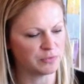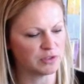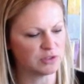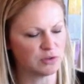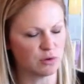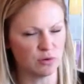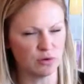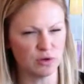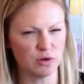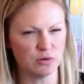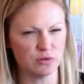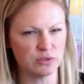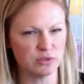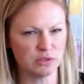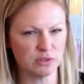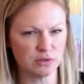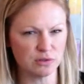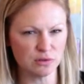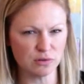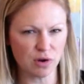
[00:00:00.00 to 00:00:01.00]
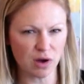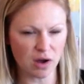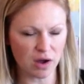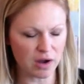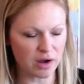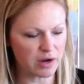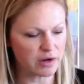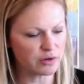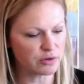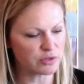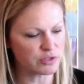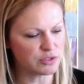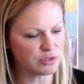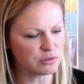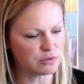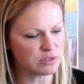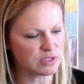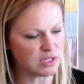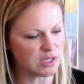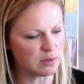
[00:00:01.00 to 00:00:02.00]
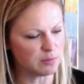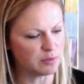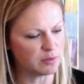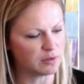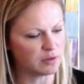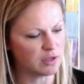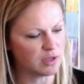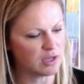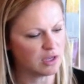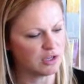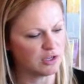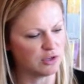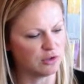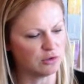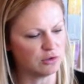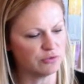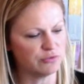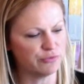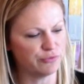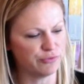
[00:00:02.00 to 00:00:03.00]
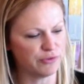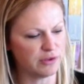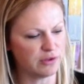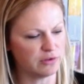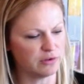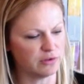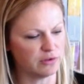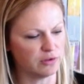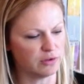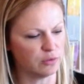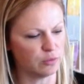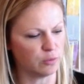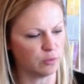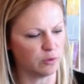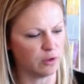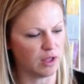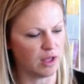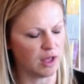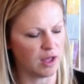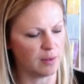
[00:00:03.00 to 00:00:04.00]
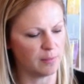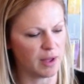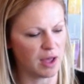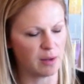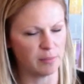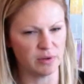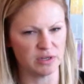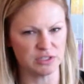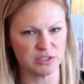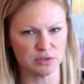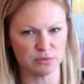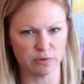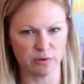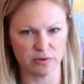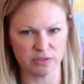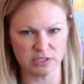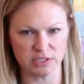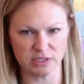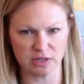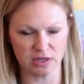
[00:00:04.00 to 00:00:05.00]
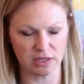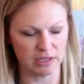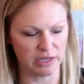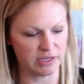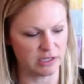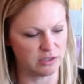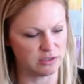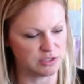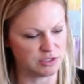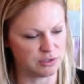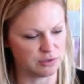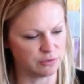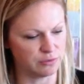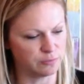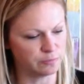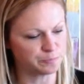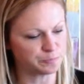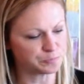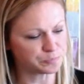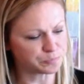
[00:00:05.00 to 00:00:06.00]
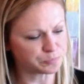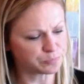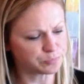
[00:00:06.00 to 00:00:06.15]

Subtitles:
Don't go too hard or too deep. You'll feel how much the rose is gonna let you do.